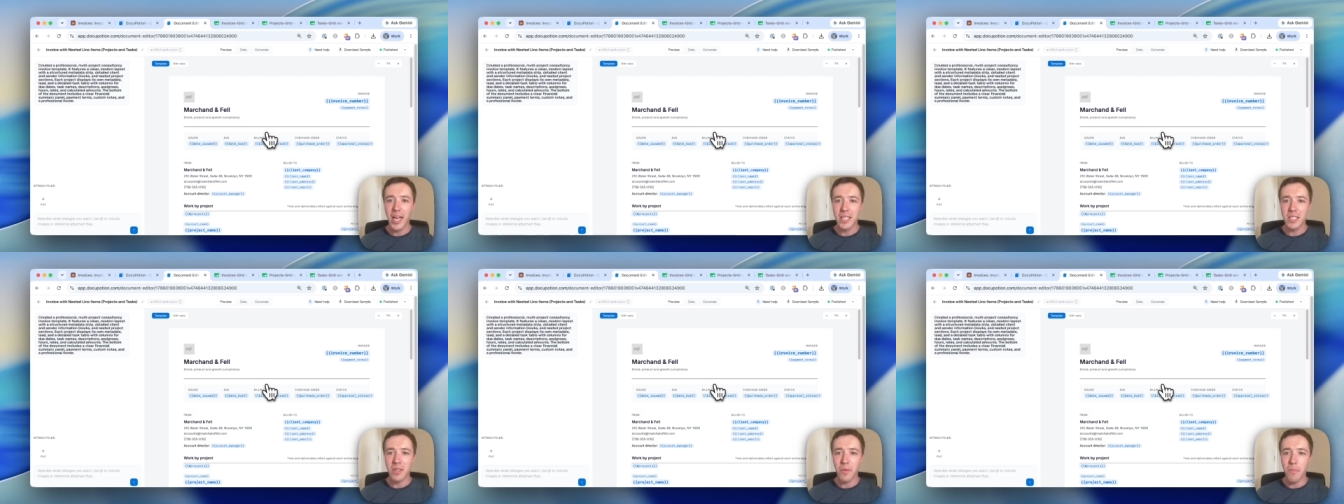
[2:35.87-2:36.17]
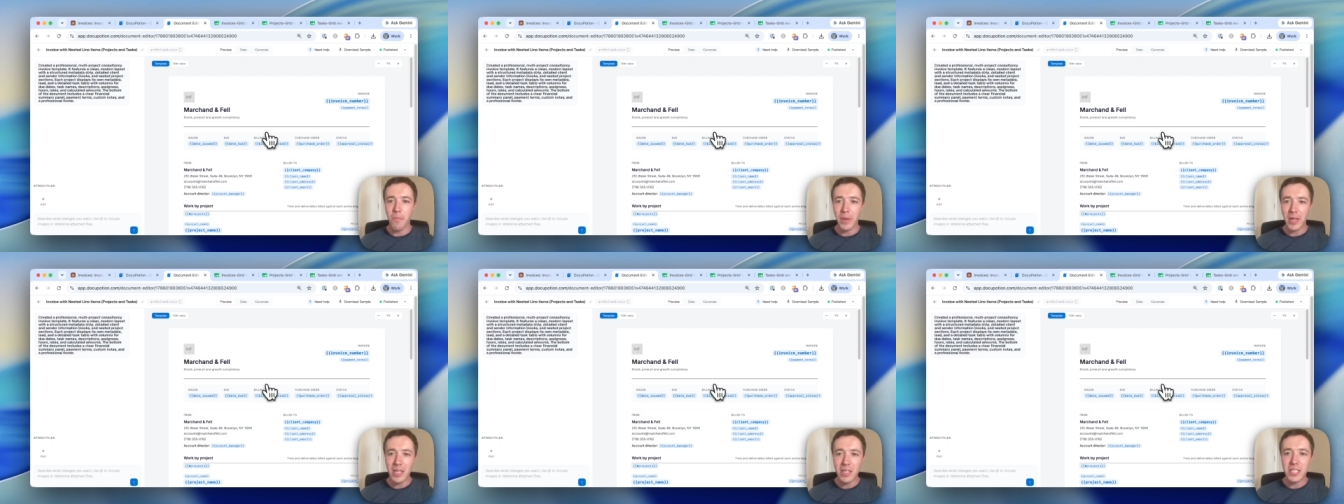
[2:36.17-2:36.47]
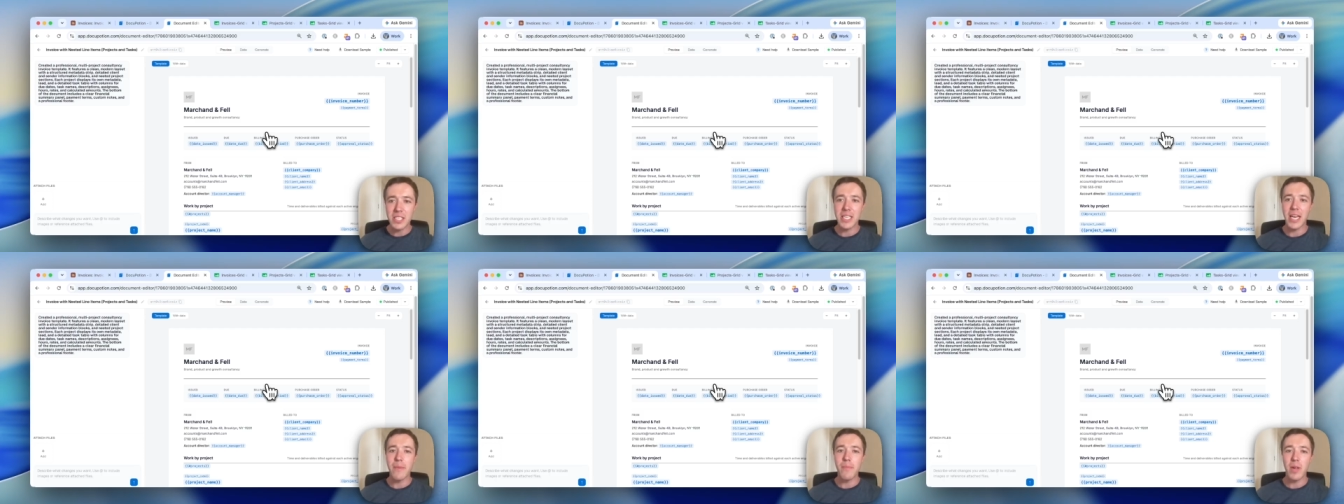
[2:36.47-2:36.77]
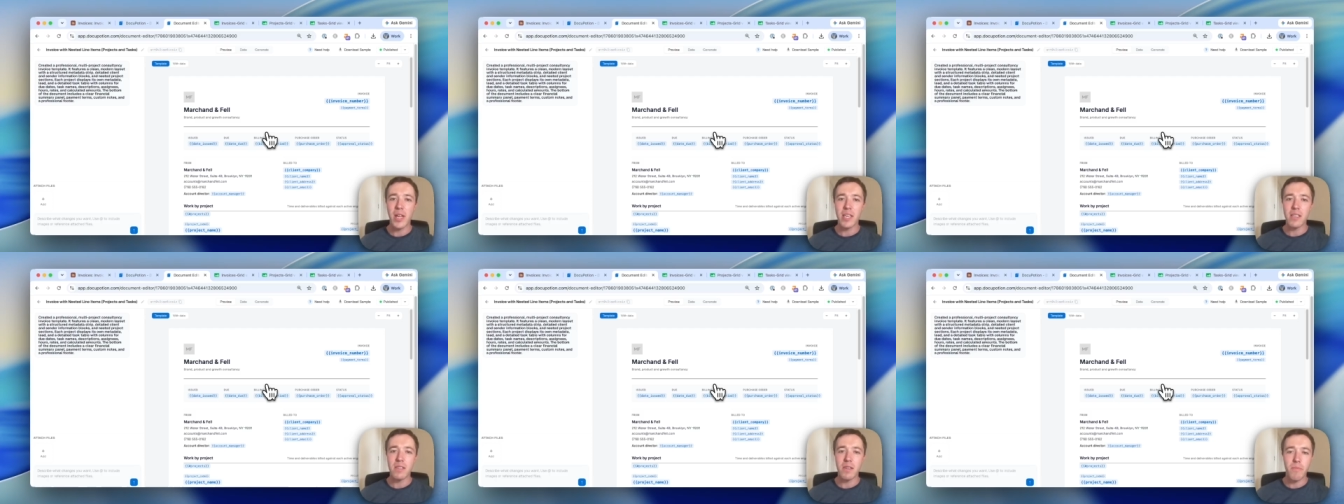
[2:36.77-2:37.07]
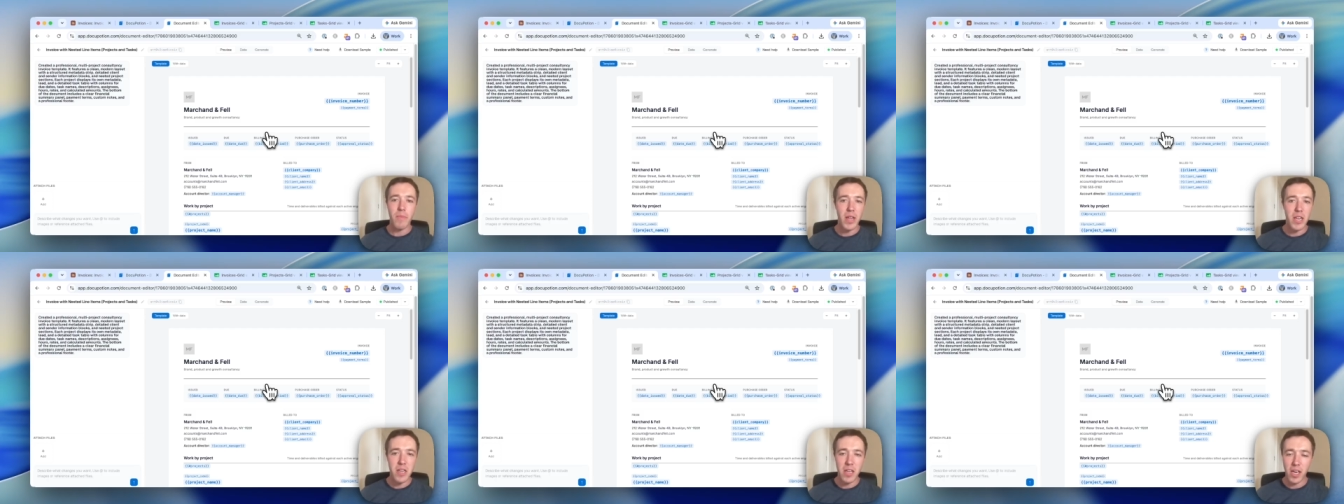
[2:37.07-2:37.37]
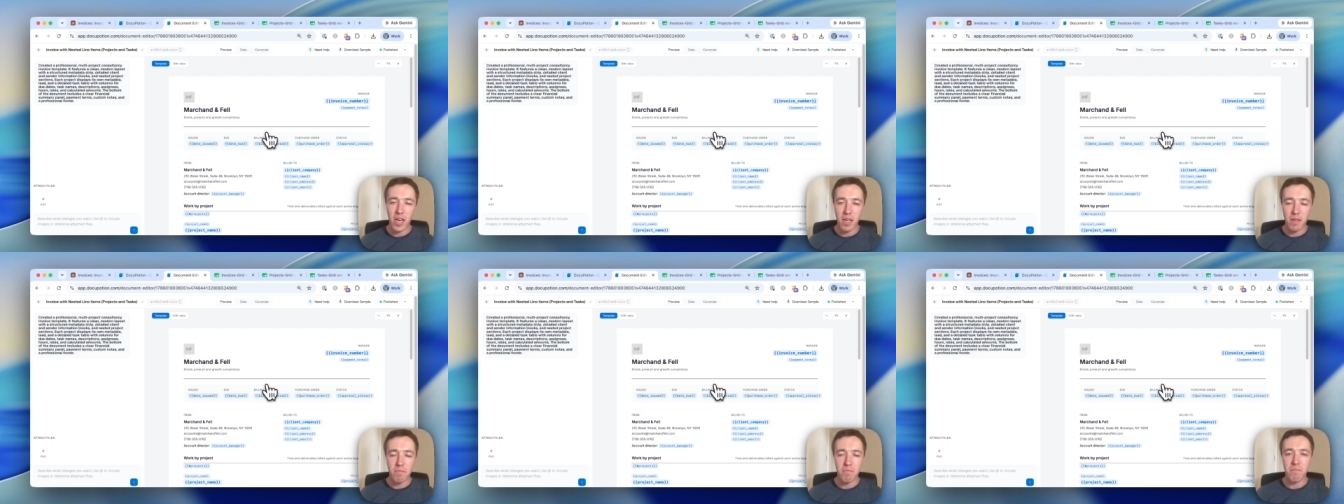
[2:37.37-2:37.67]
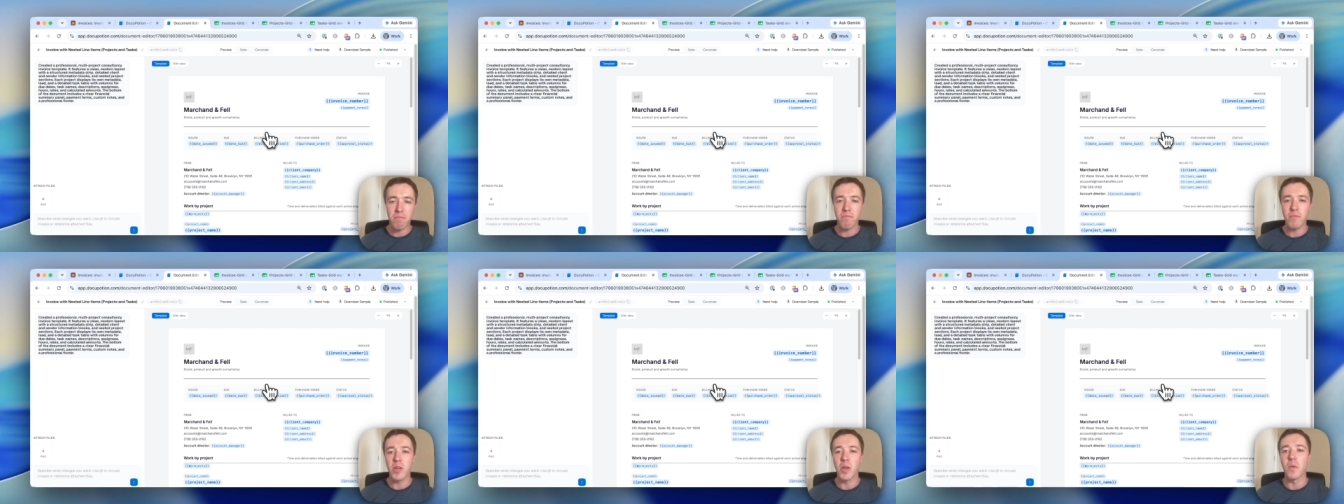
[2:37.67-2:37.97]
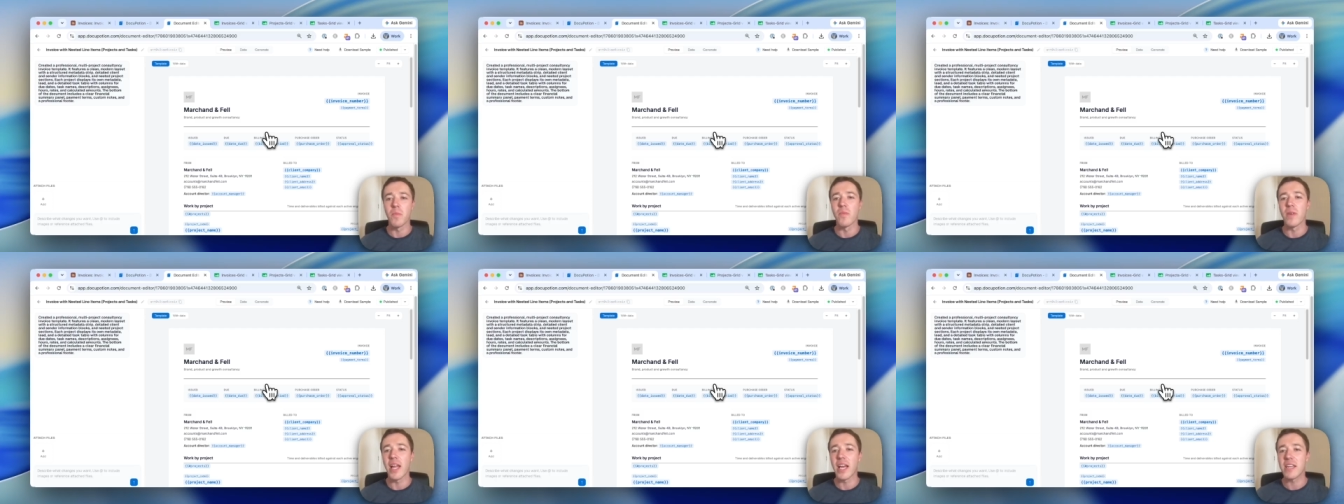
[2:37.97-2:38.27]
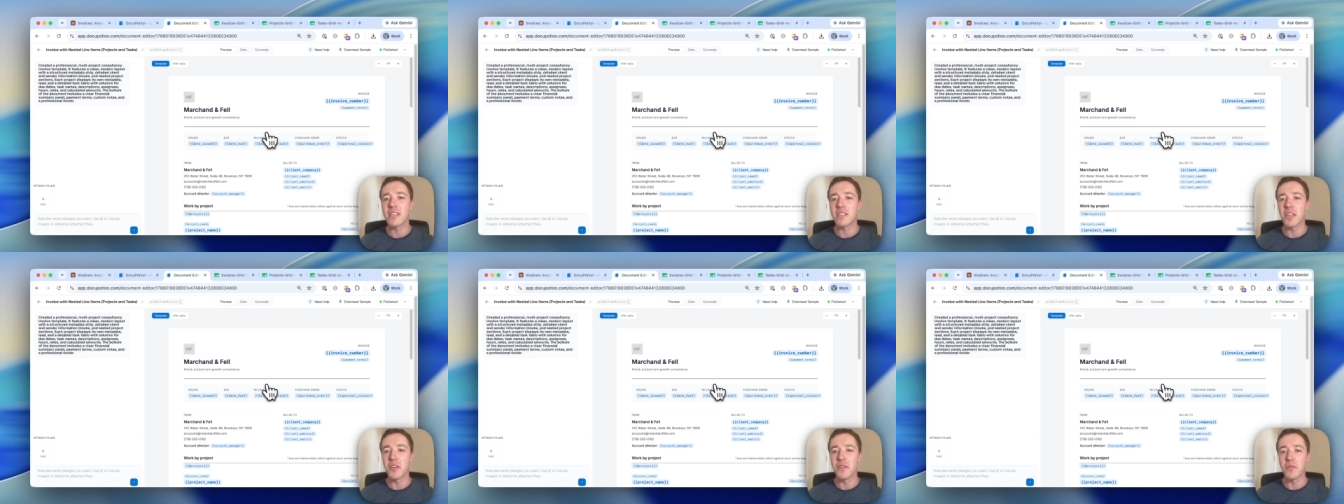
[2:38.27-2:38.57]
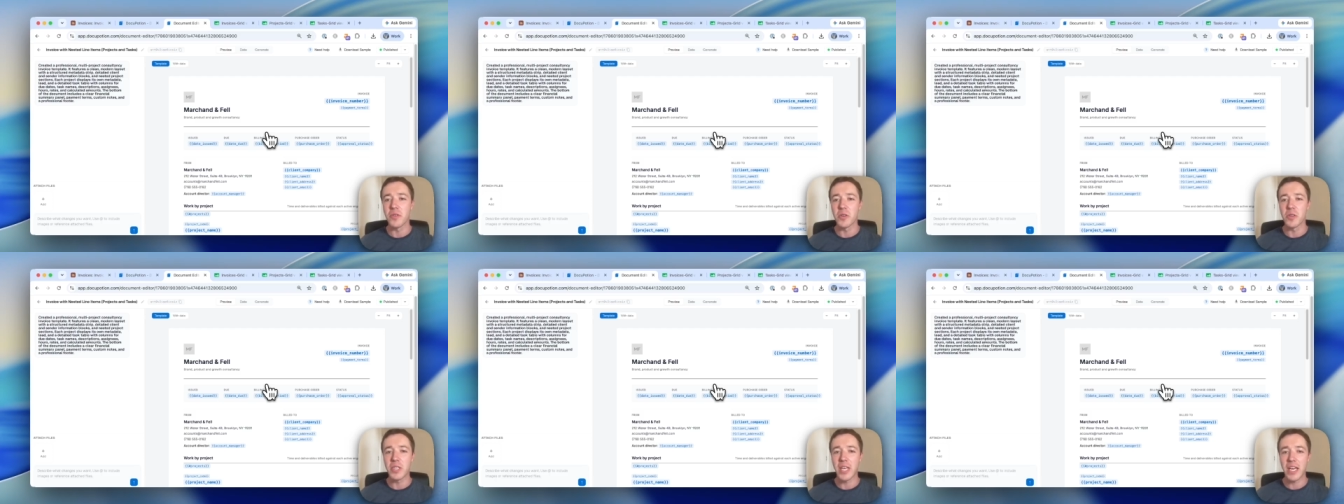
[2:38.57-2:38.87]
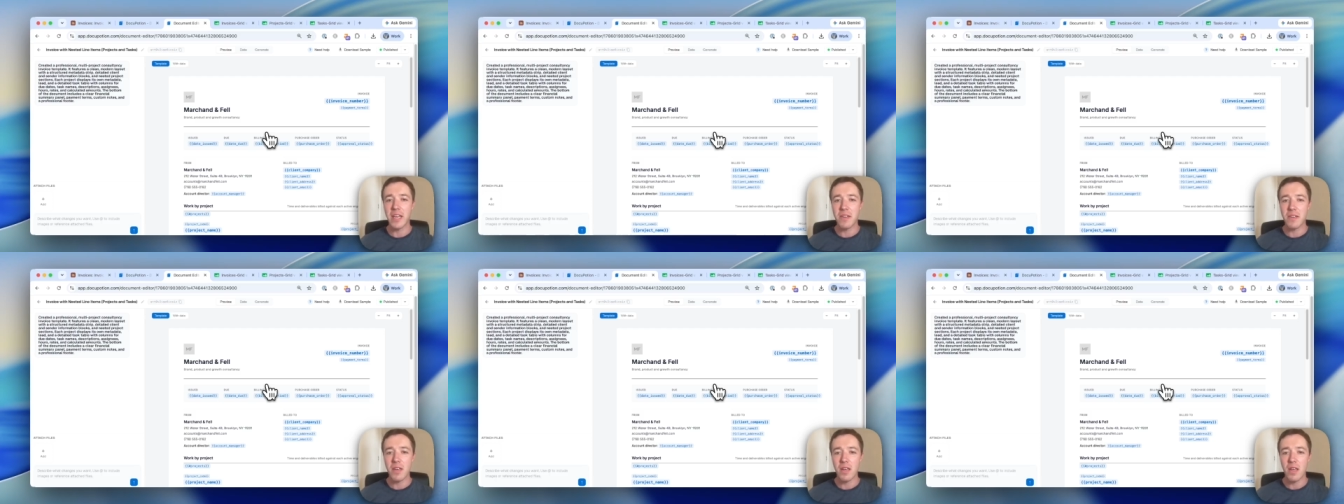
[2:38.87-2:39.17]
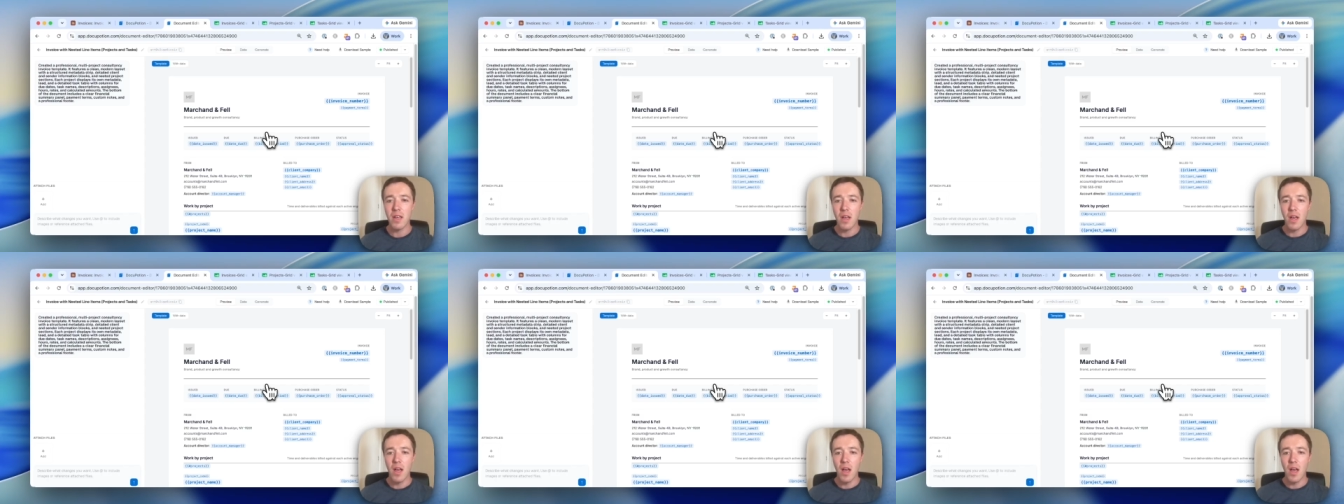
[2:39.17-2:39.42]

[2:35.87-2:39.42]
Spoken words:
to build a template depending on the complexity of your data,